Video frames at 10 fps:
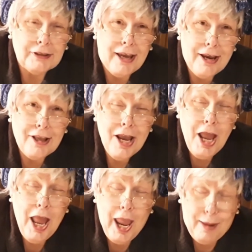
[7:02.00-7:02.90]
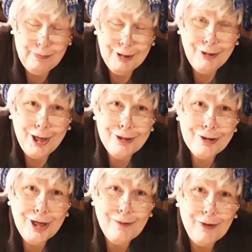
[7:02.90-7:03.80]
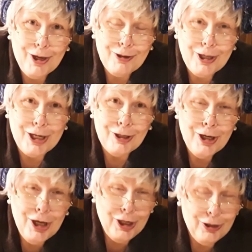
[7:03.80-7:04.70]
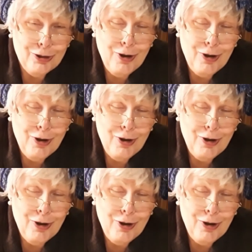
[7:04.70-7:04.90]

saying, Happy Thanksgiving again, and